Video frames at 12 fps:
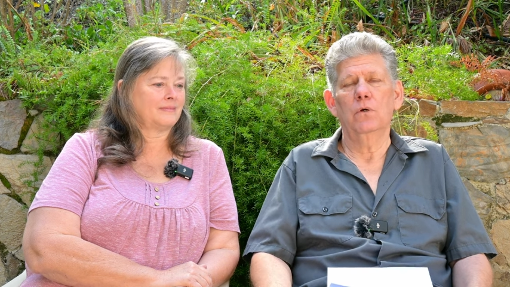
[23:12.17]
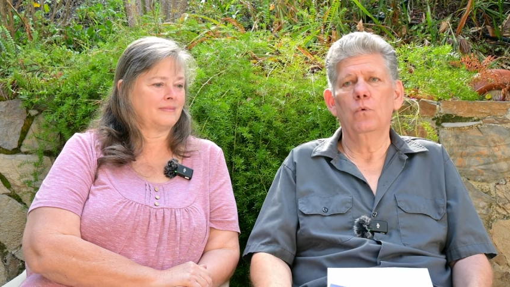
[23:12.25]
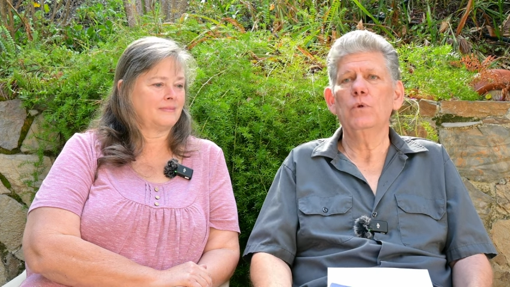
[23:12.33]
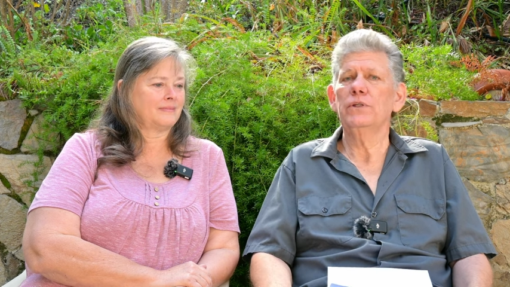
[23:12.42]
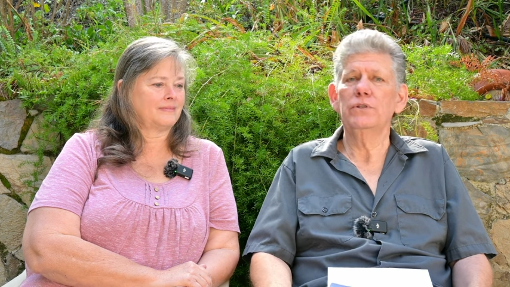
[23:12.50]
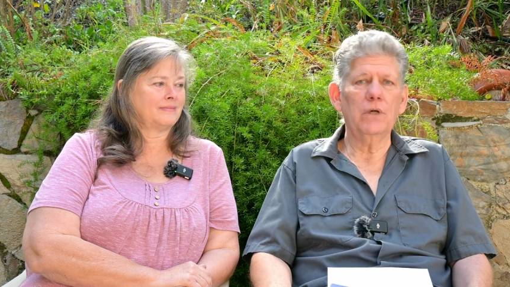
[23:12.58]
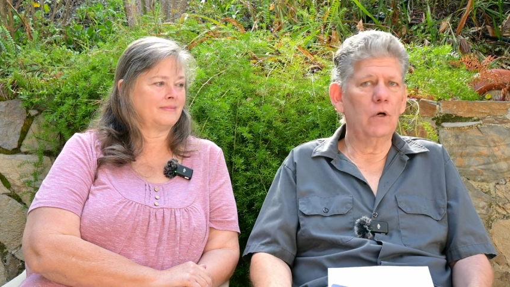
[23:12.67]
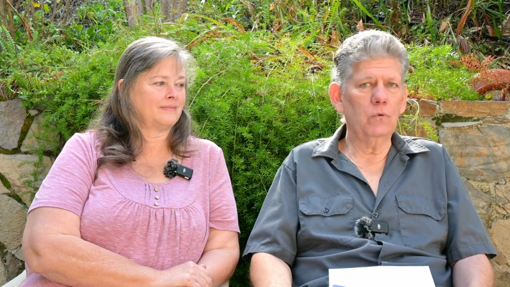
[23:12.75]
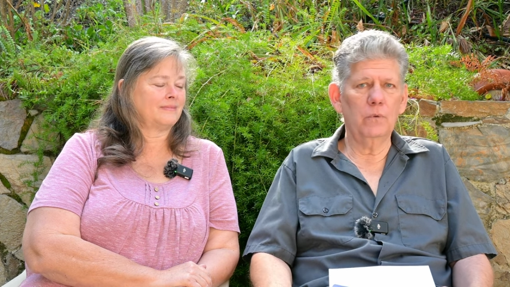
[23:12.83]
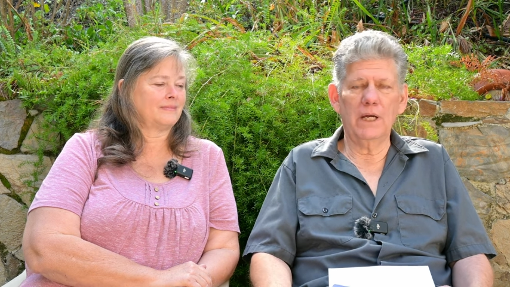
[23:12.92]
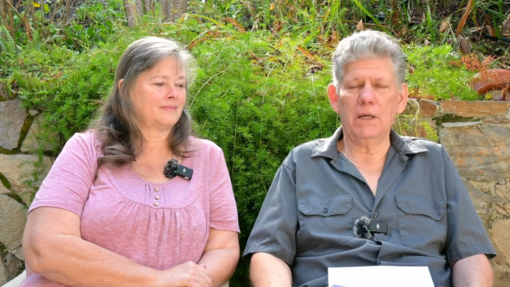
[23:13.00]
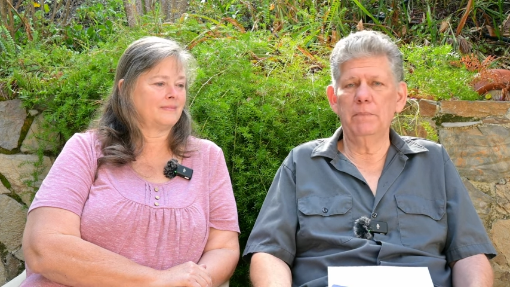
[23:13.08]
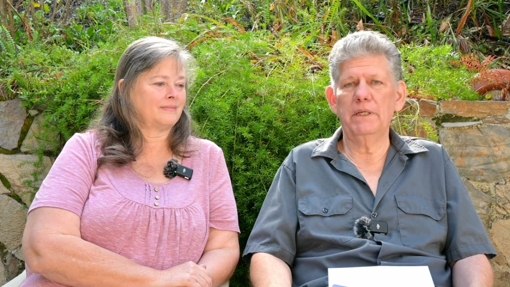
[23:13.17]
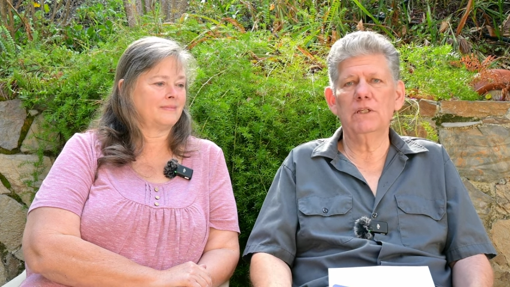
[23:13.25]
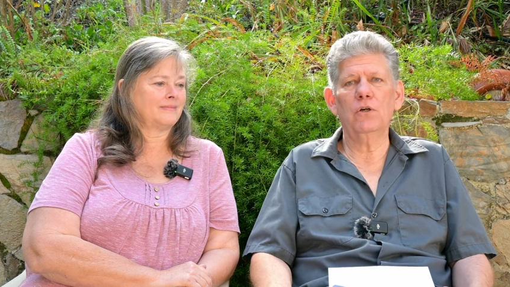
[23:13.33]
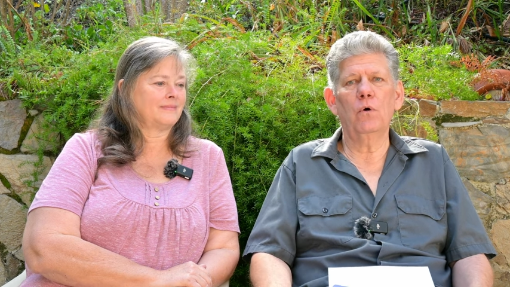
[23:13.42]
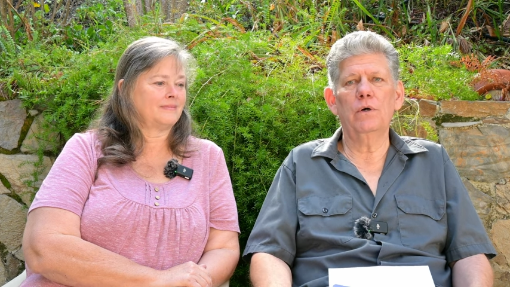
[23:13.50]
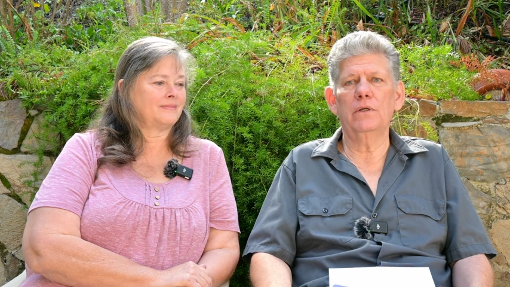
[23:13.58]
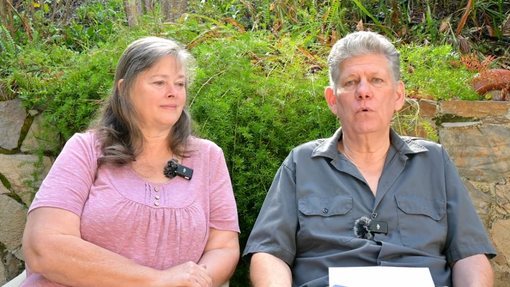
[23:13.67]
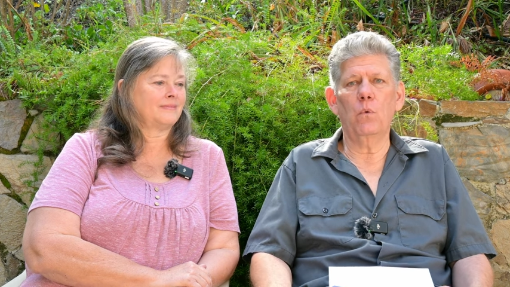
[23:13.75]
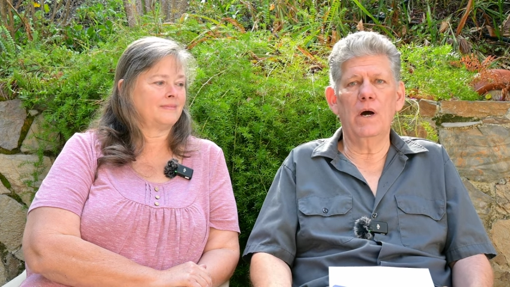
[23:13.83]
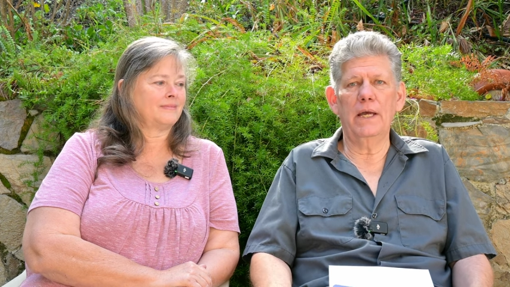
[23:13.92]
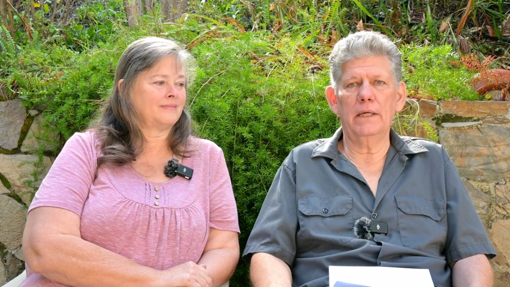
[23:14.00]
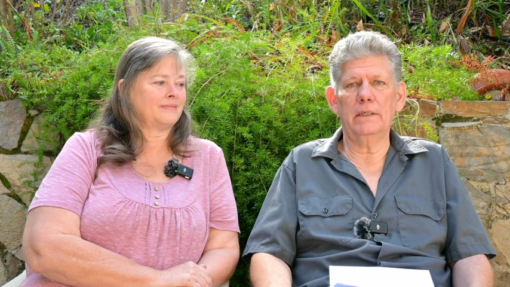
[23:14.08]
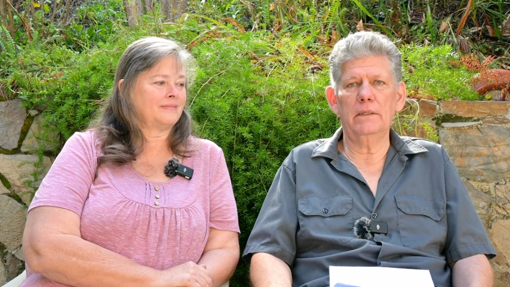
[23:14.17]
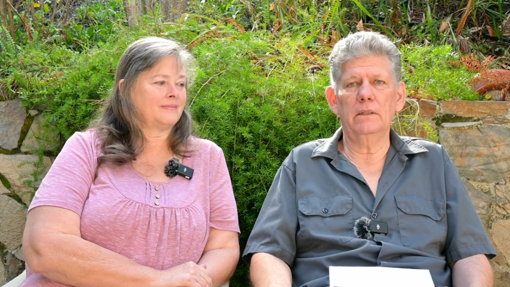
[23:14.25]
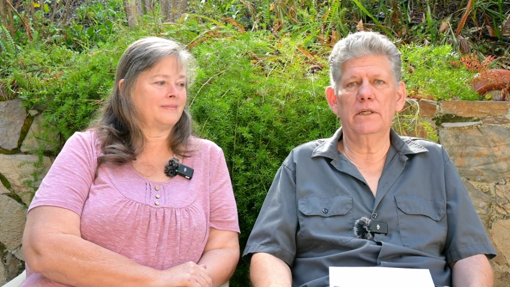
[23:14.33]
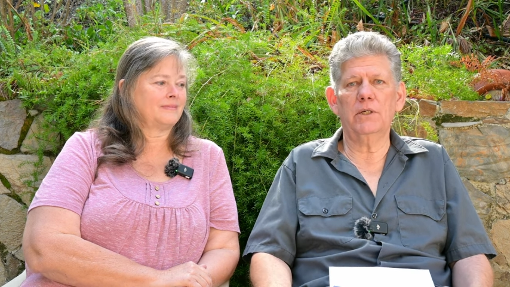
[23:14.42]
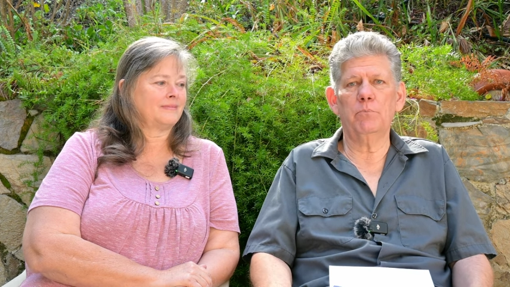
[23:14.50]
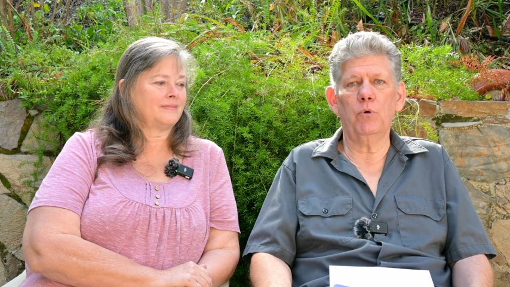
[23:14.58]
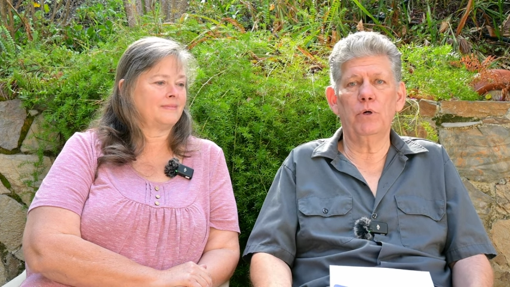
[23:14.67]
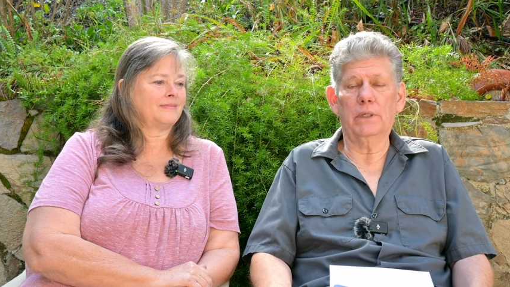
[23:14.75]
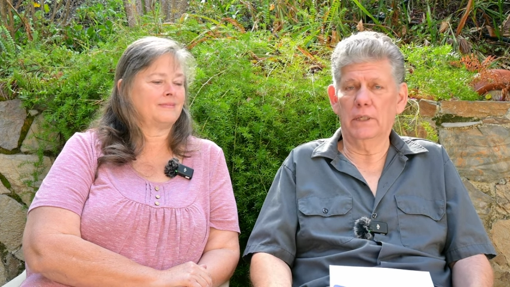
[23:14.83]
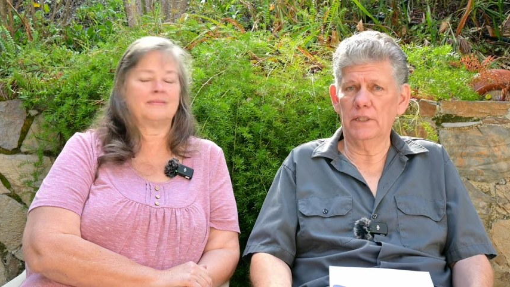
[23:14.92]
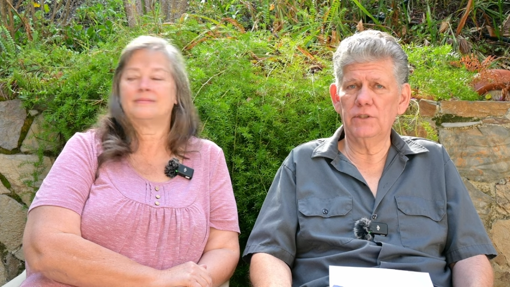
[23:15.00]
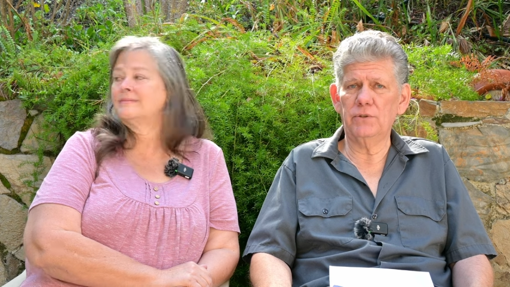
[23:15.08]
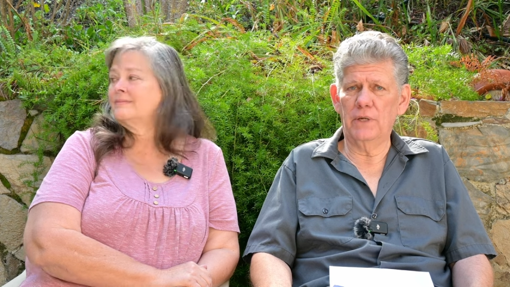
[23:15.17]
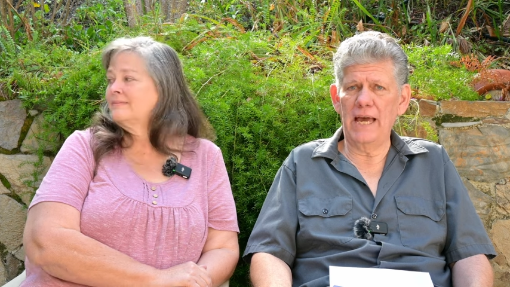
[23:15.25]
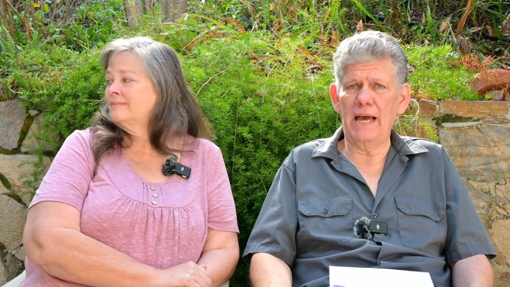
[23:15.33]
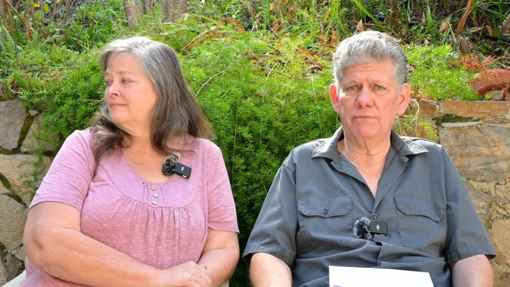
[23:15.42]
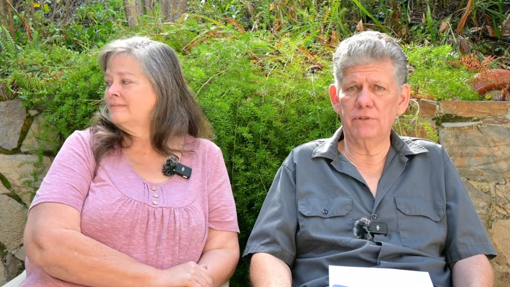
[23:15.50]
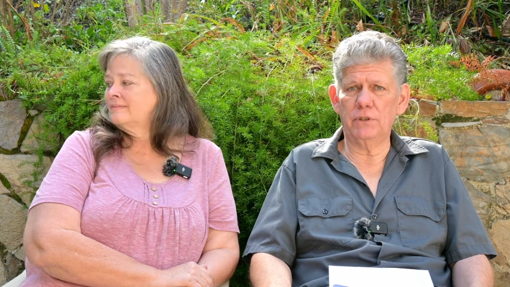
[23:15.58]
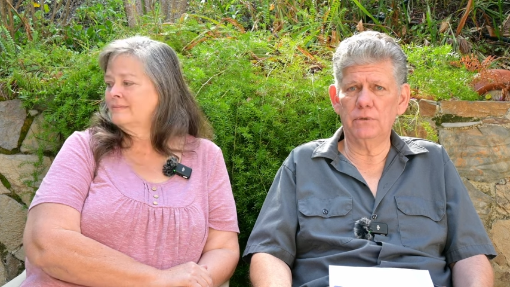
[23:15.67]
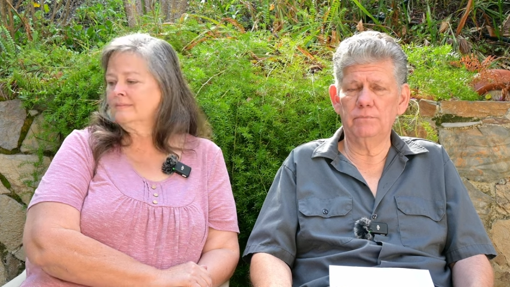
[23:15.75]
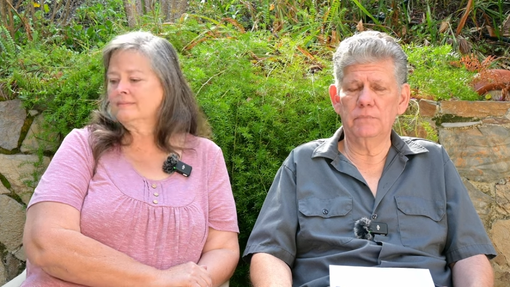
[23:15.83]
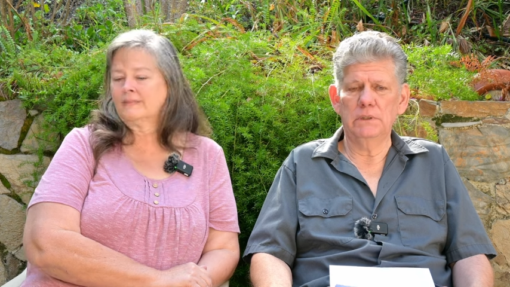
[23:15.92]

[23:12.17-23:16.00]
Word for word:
Speaker 1: we don't recommend going to Guayaquil Airport unless you have to.